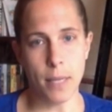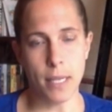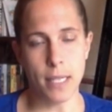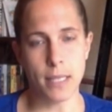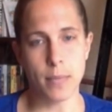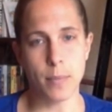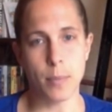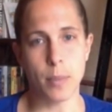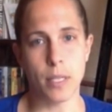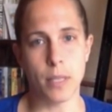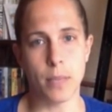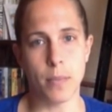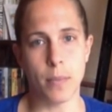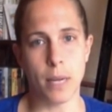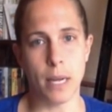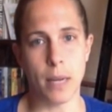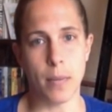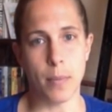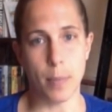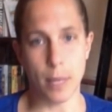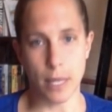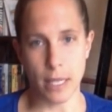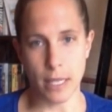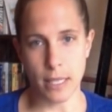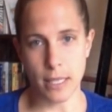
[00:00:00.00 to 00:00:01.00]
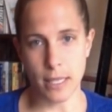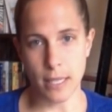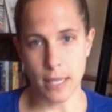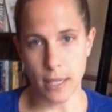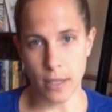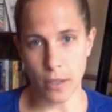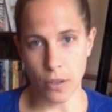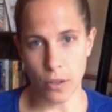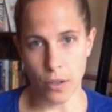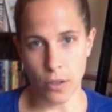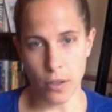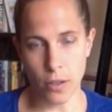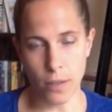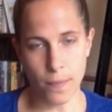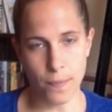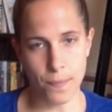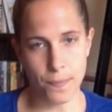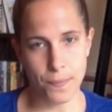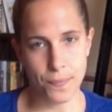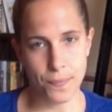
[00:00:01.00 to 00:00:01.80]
has been my biggest healer,